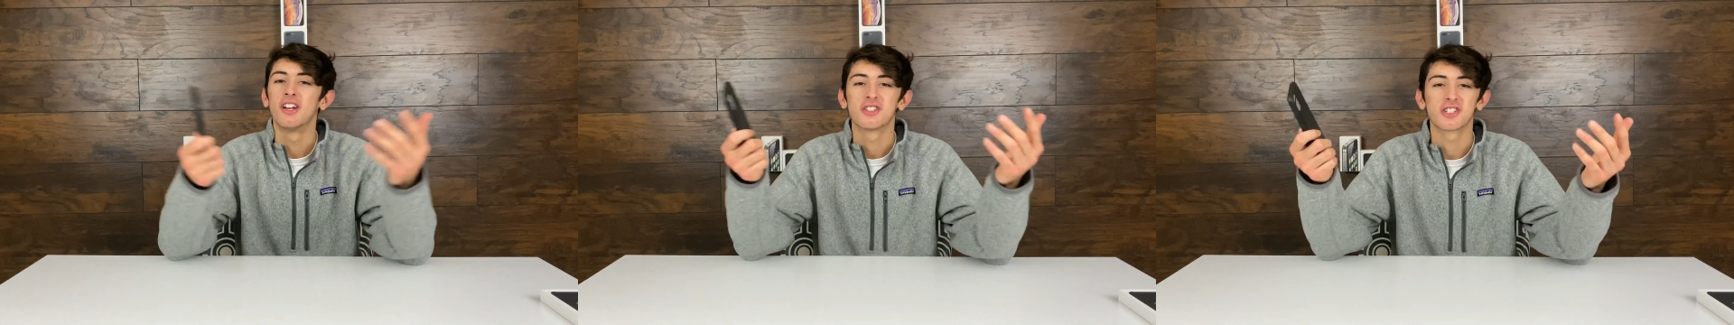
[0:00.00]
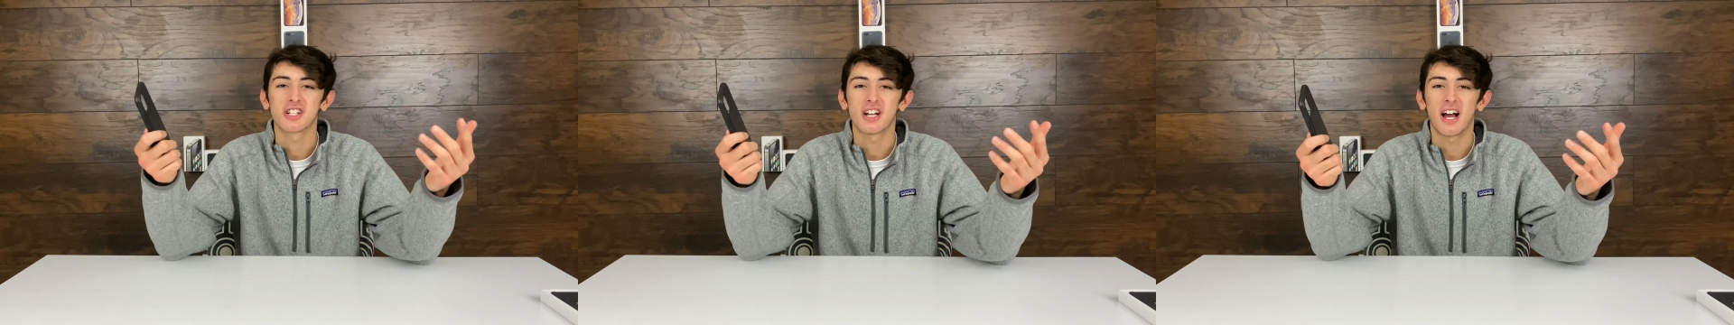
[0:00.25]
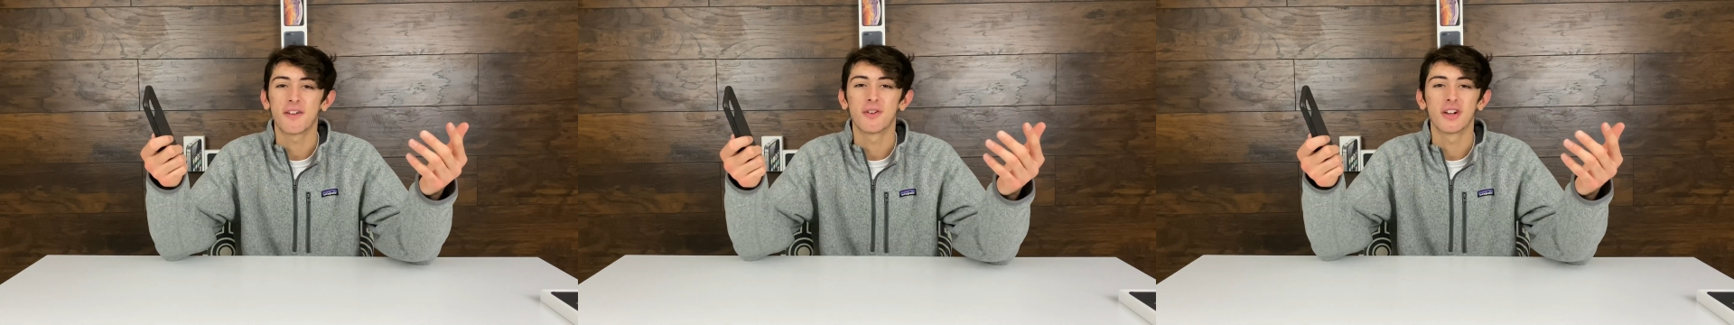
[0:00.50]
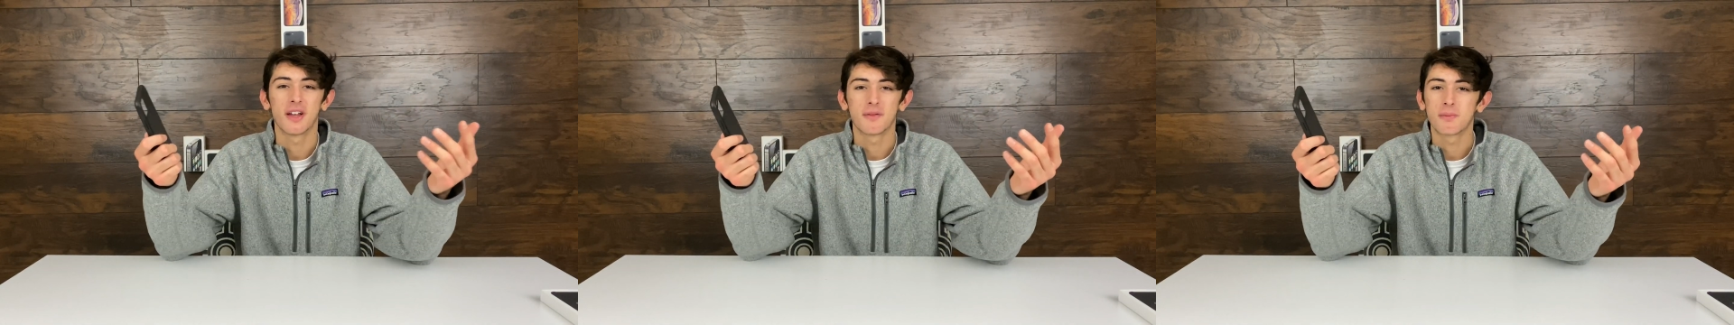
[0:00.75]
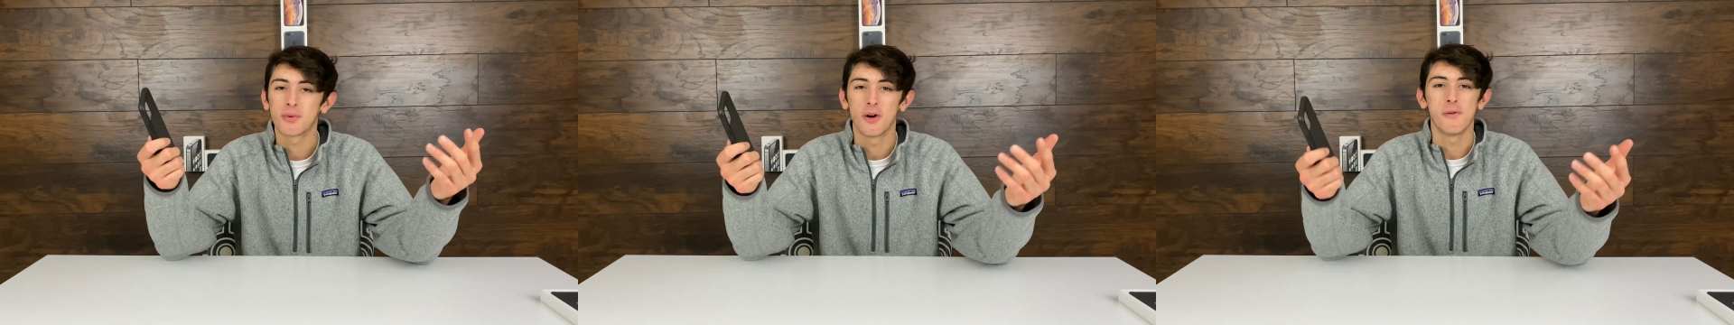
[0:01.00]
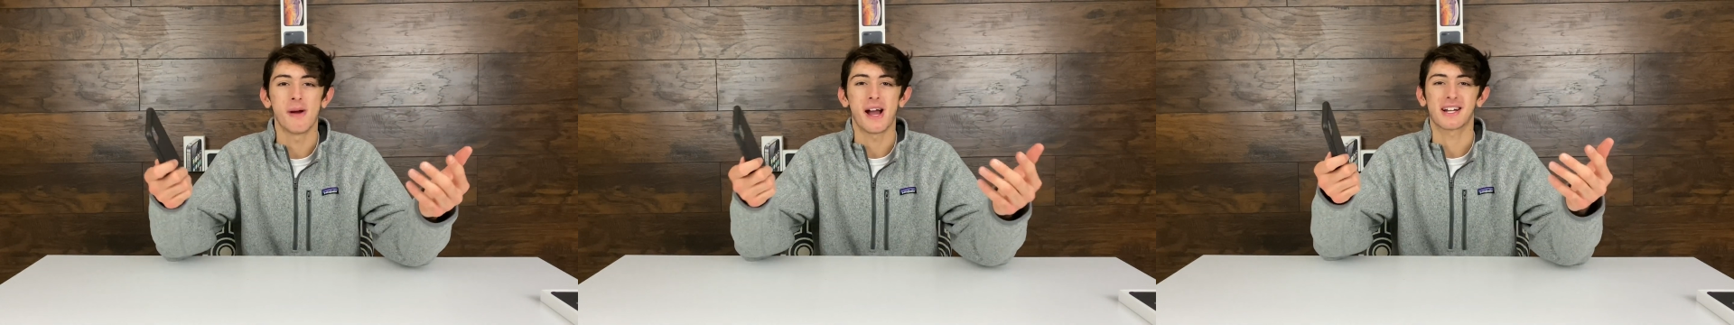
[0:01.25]
Just an iPhone 11
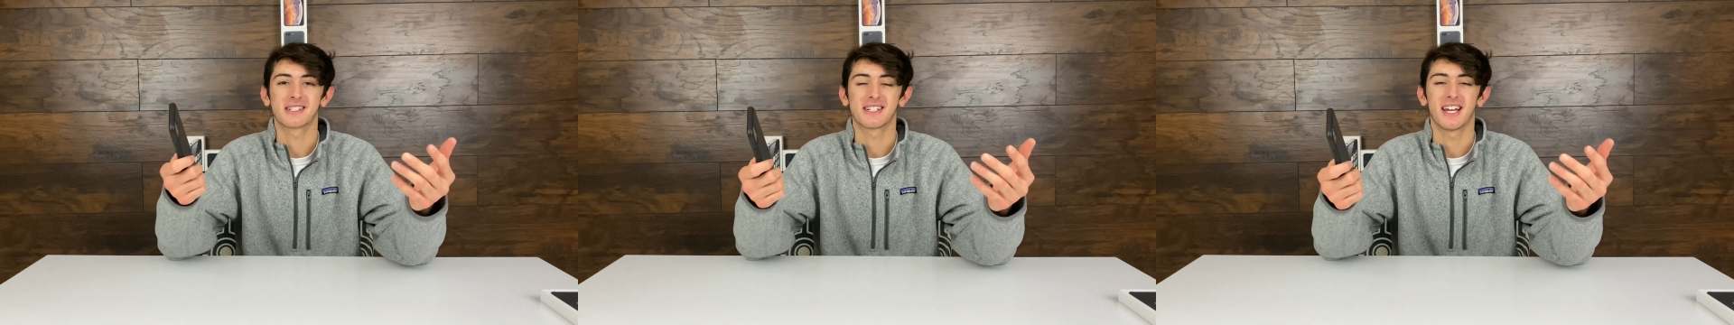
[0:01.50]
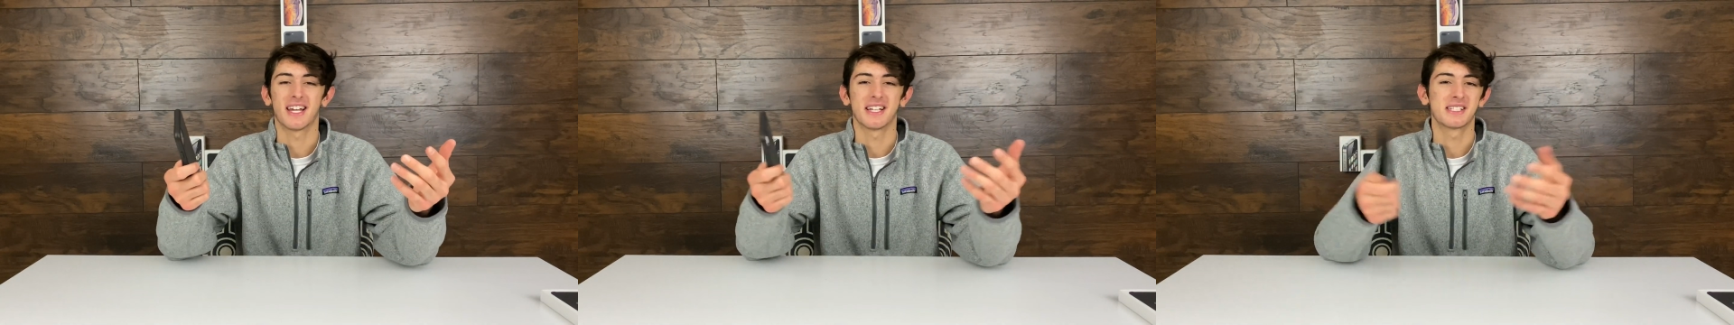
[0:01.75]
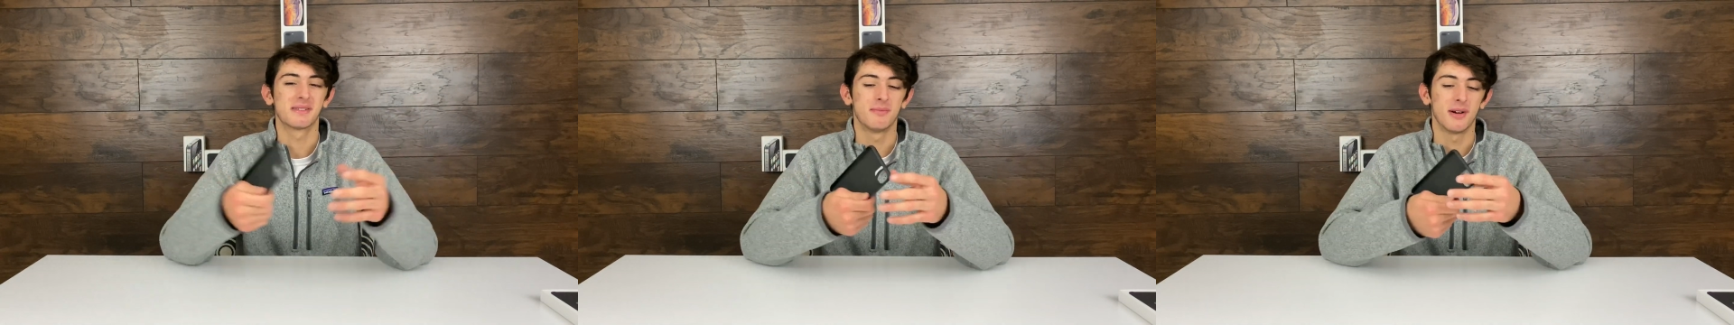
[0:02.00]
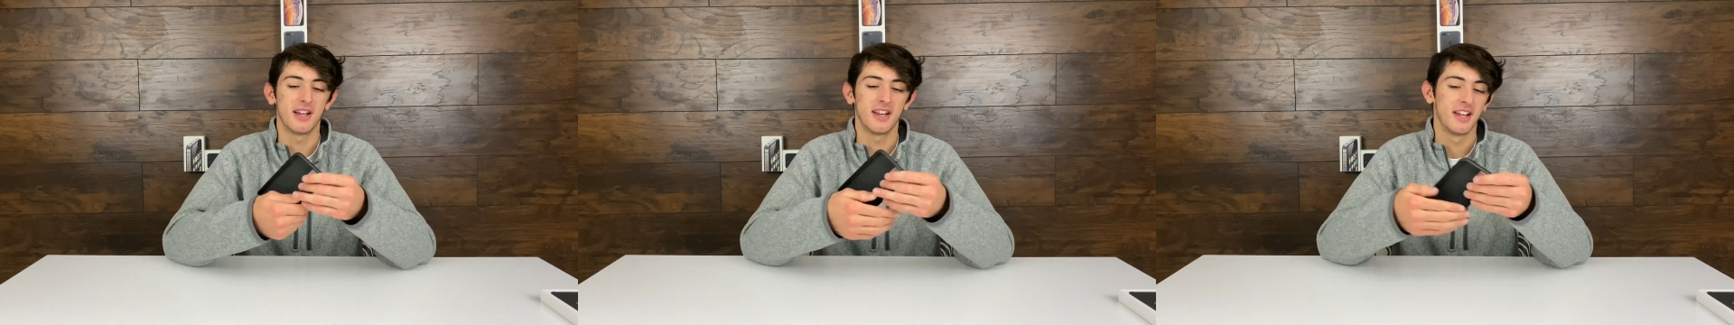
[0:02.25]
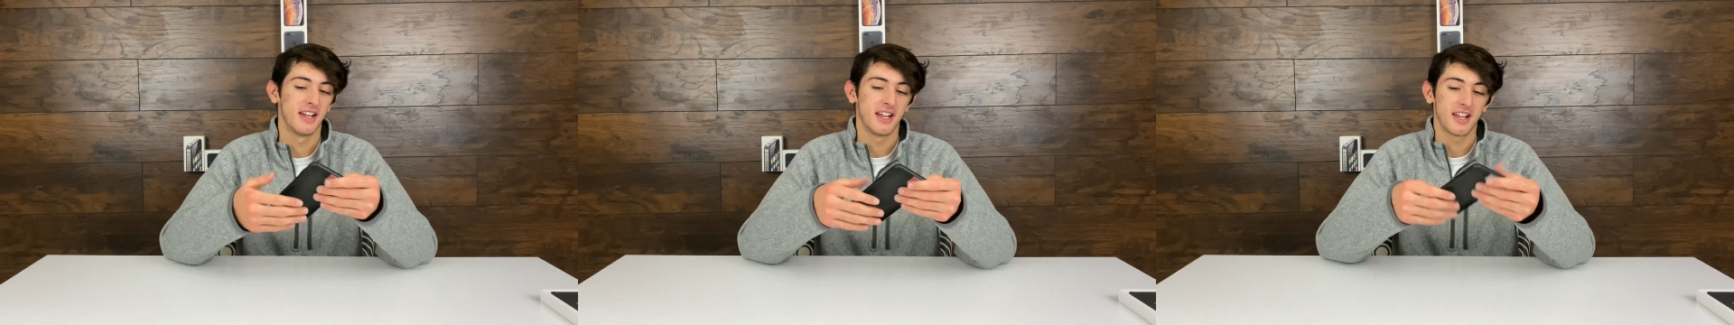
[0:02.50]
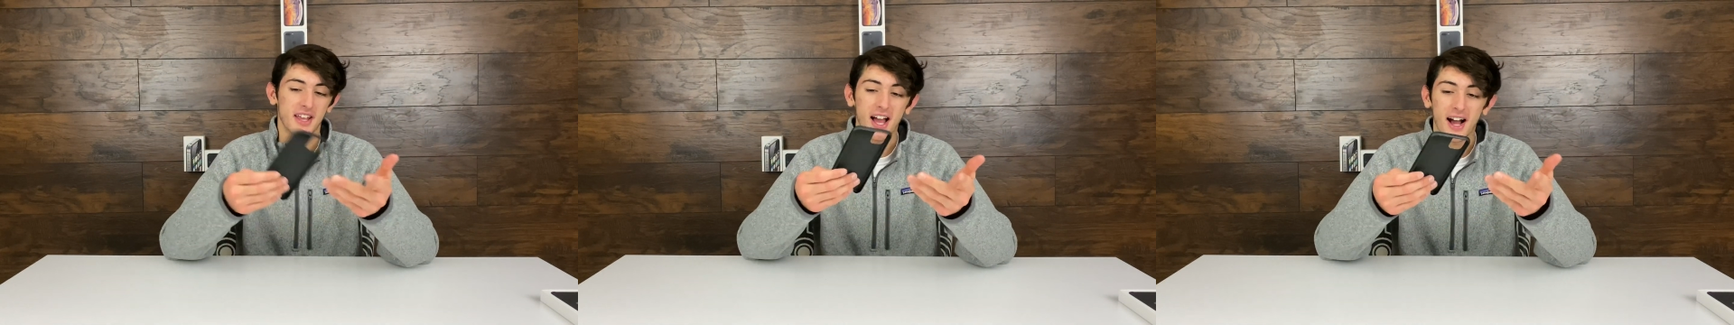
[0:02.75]
Pro Max case, but
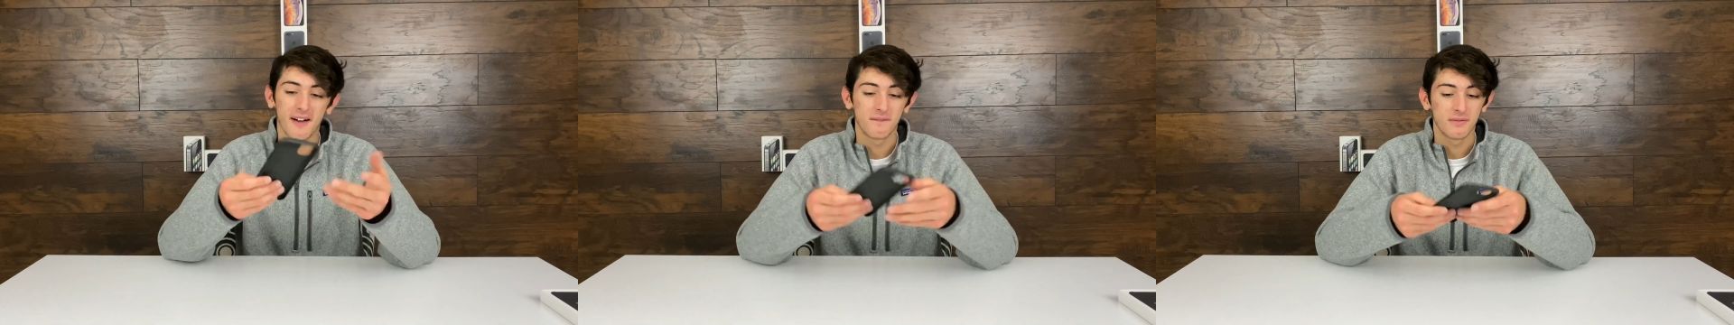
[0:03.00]
yeah,